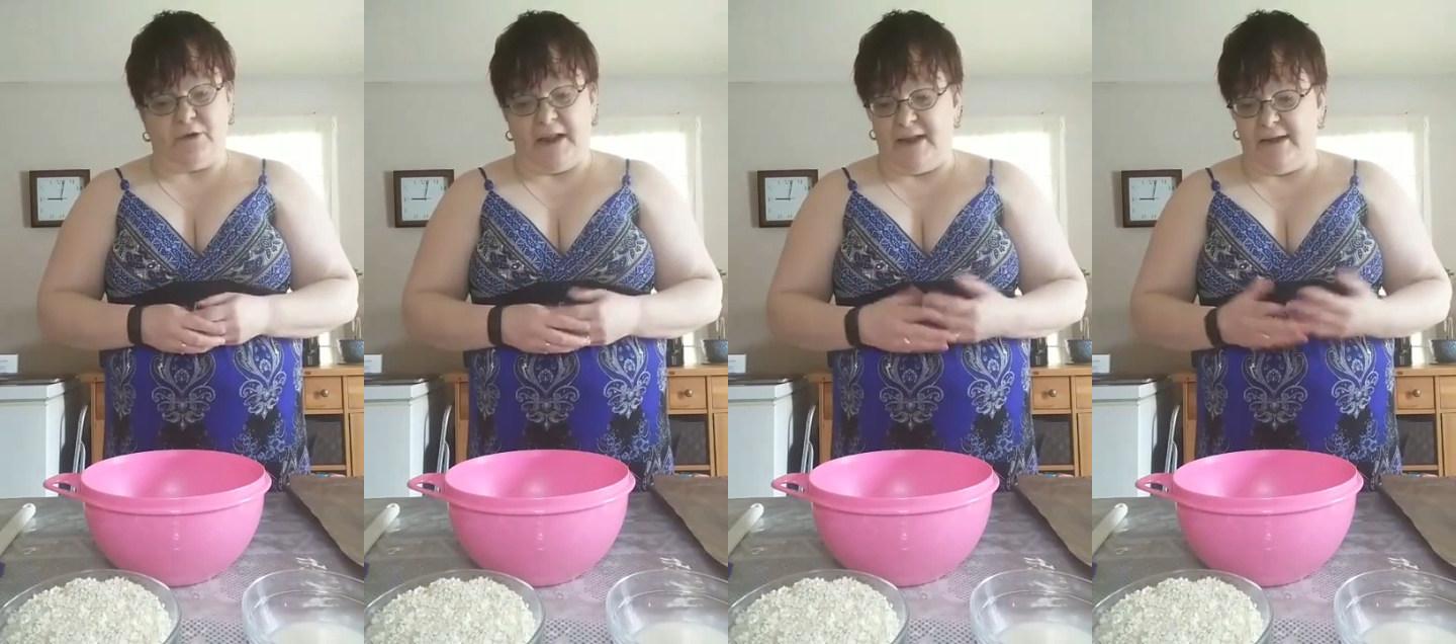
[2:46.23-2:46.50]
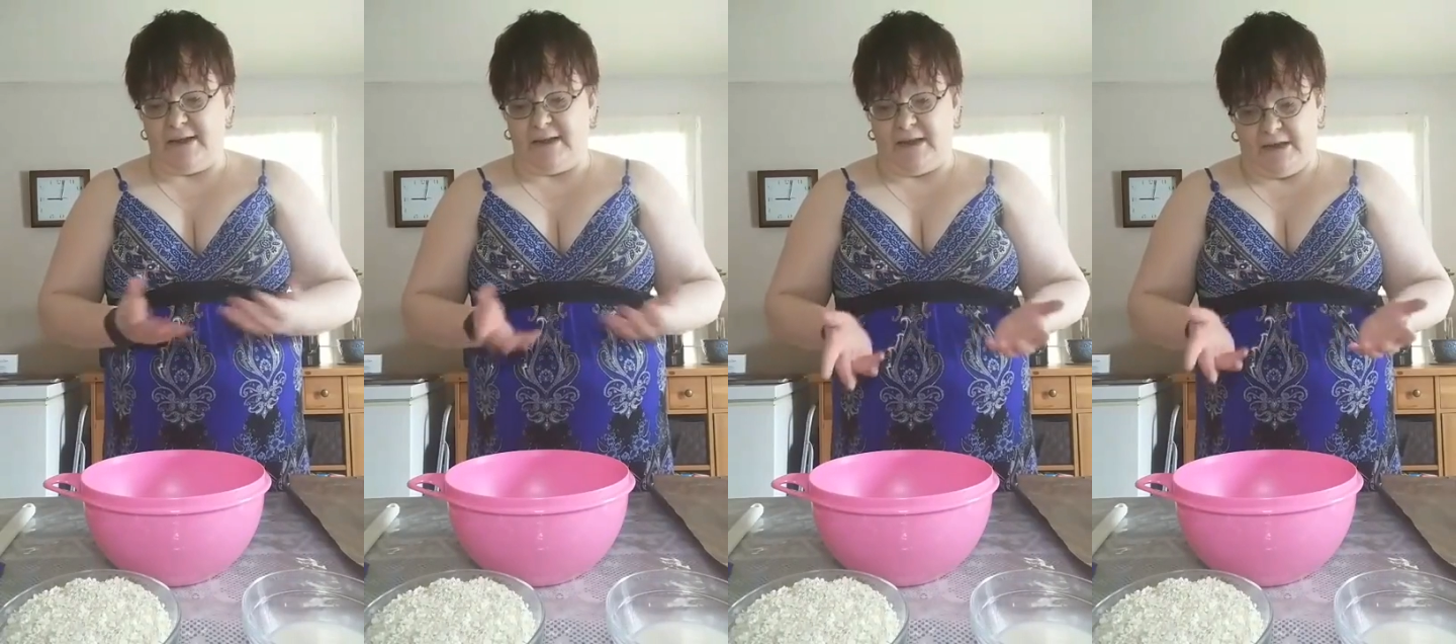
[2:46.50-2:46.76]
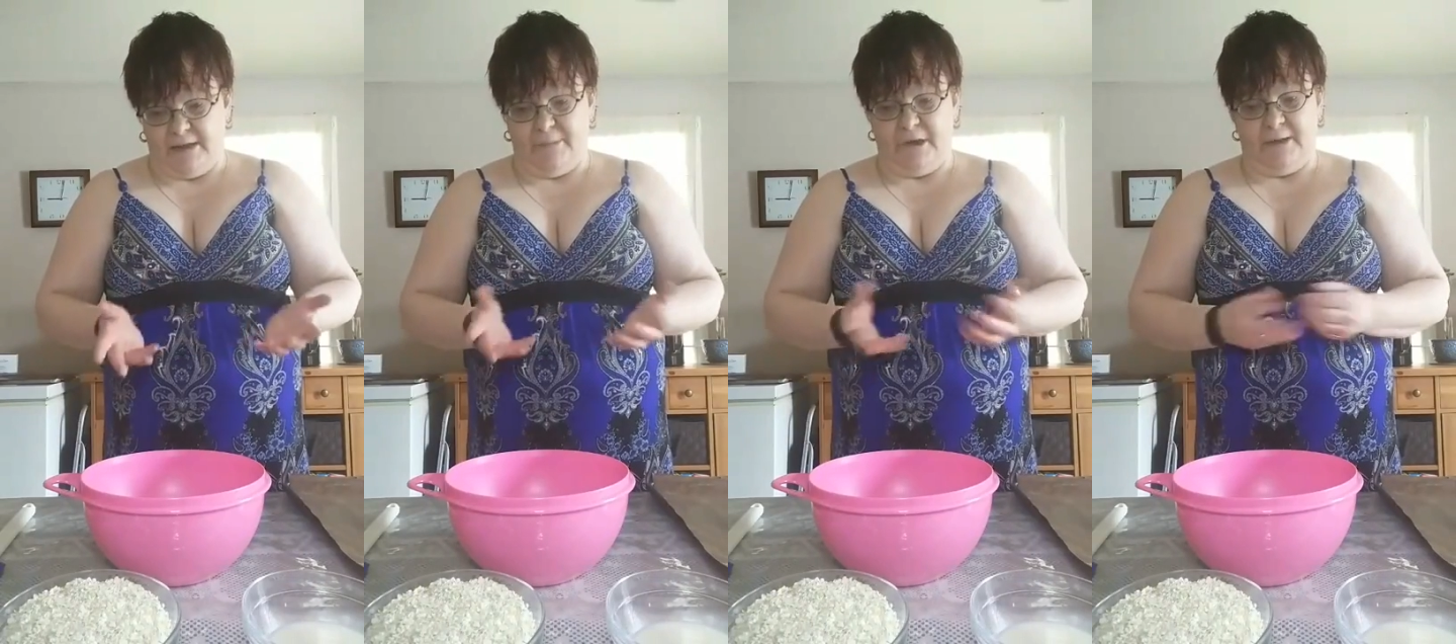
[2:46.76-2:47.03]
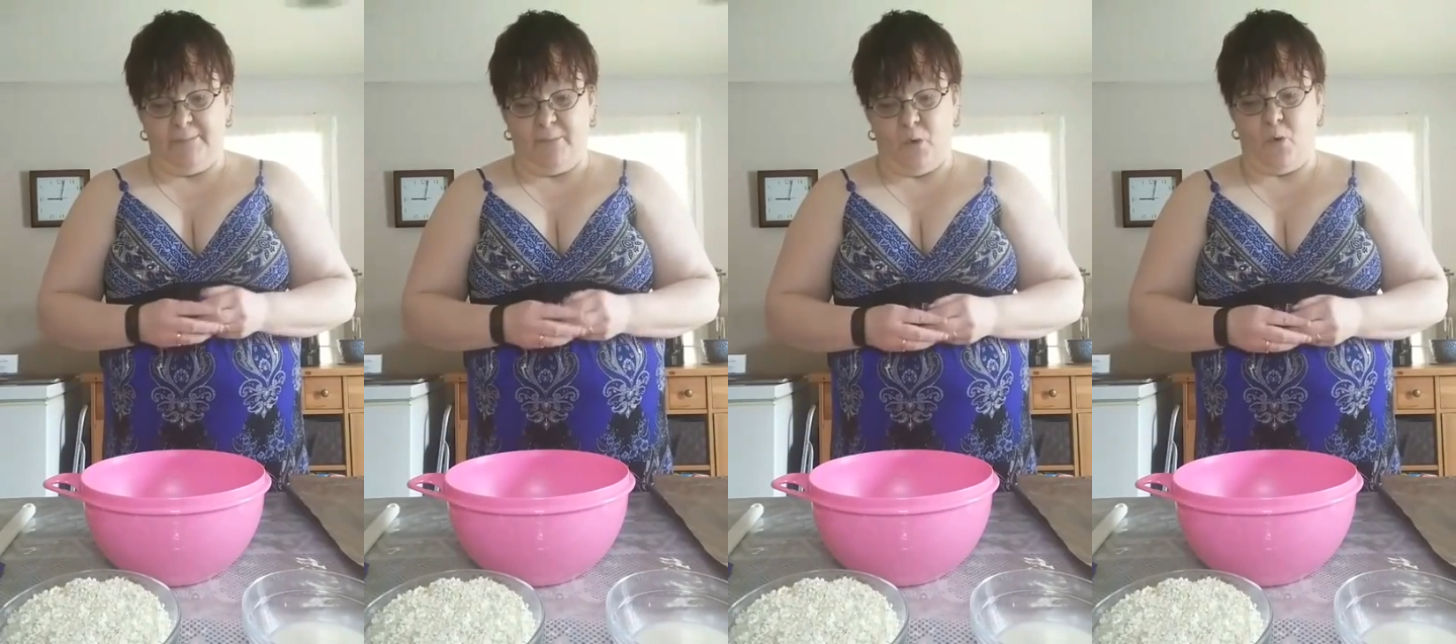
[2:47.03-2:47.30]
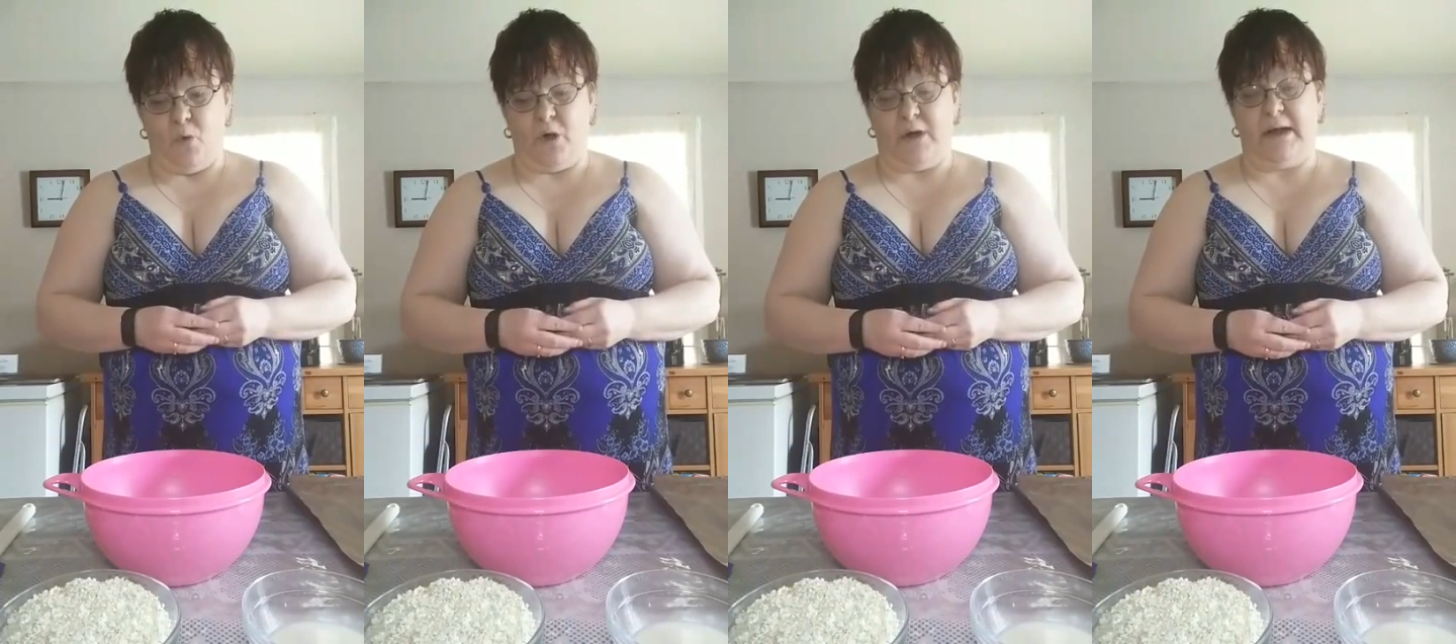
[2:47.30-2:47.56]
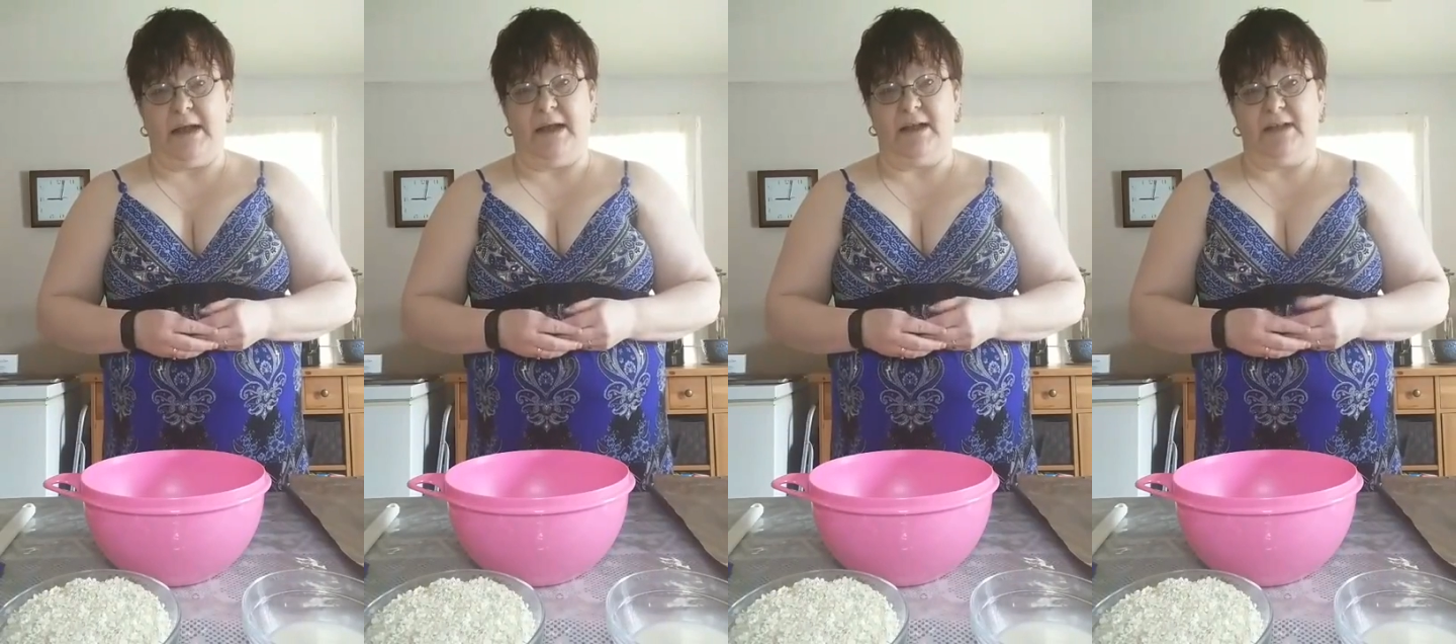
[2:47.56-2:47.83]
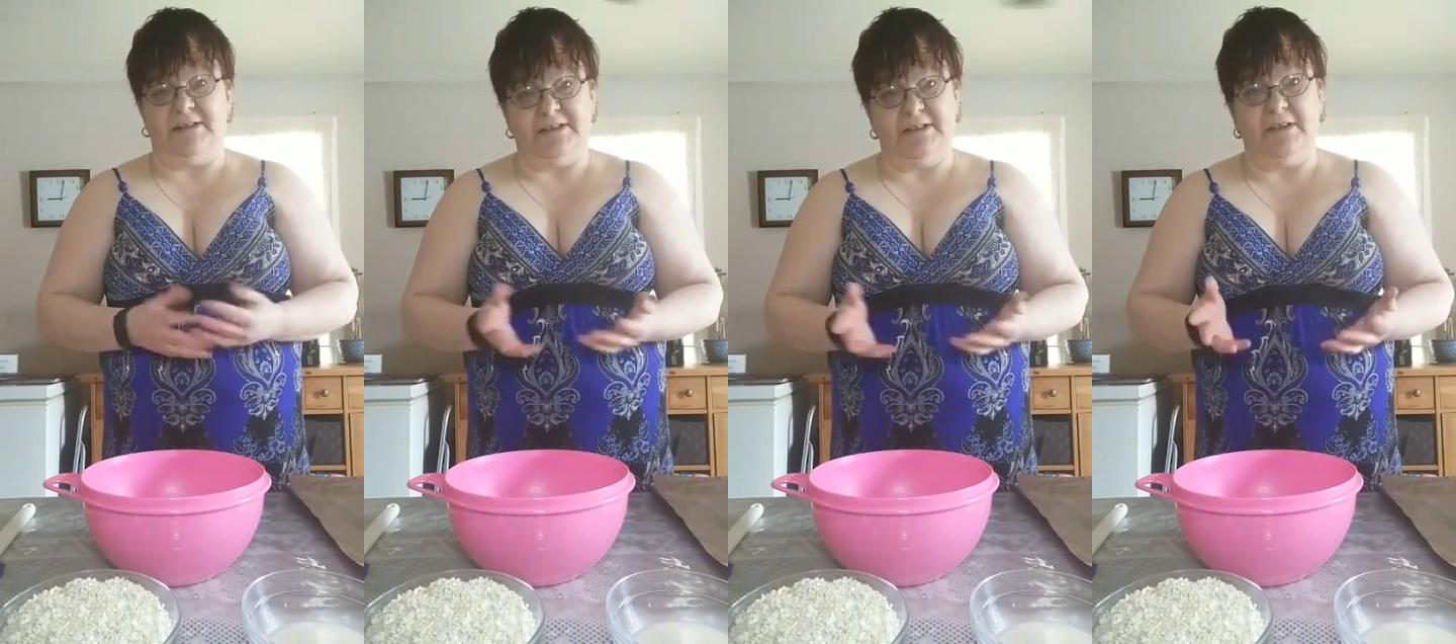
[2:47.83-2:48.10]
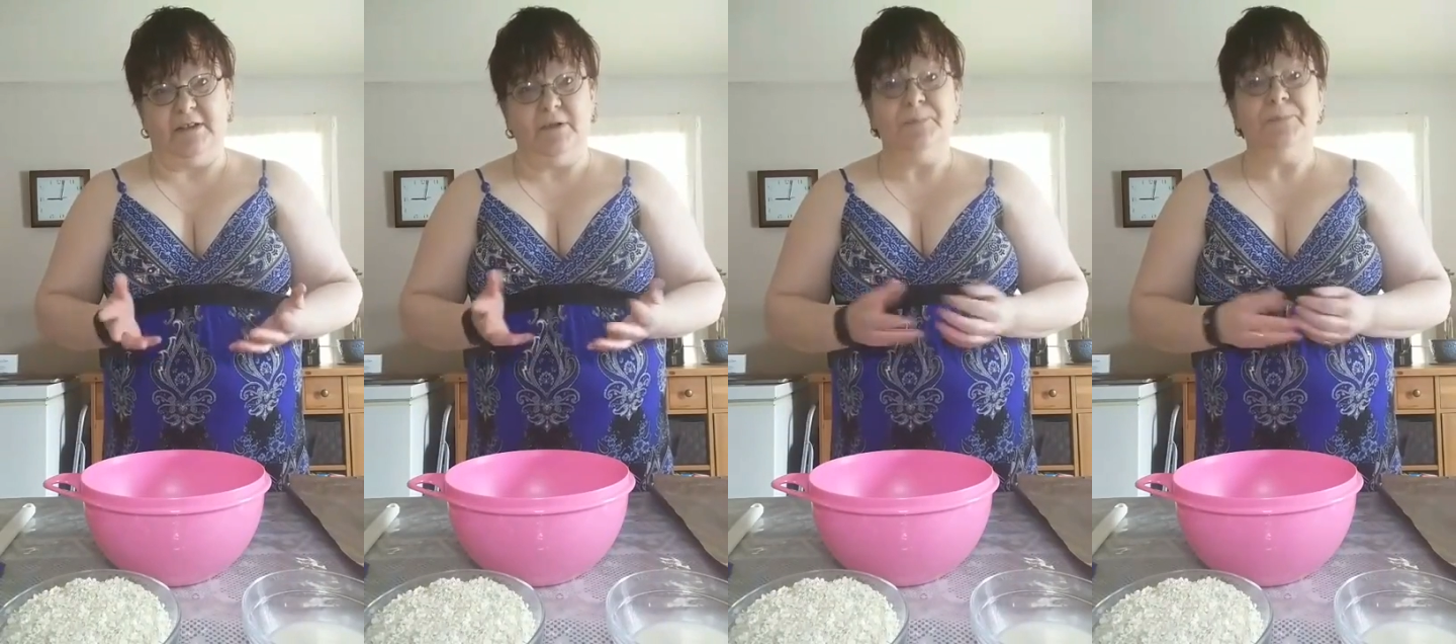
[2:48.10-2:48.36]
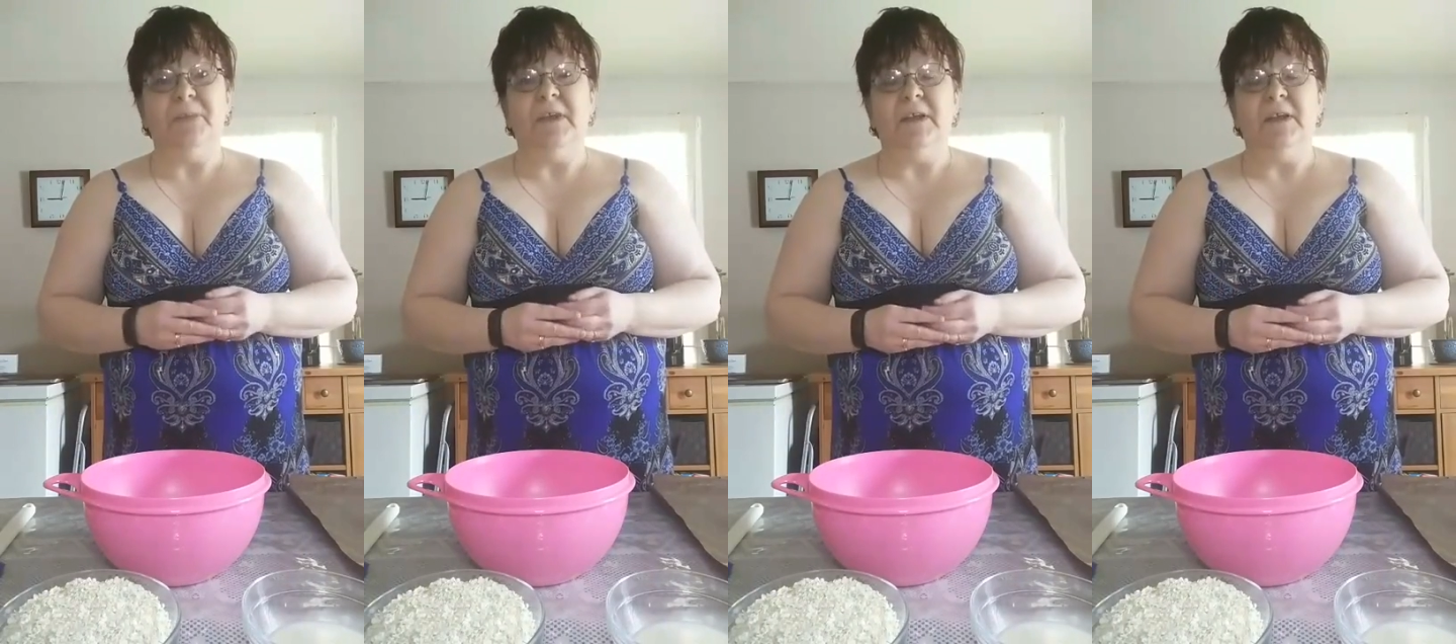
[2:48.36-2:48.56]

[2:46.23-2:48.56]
like aluminum or steel,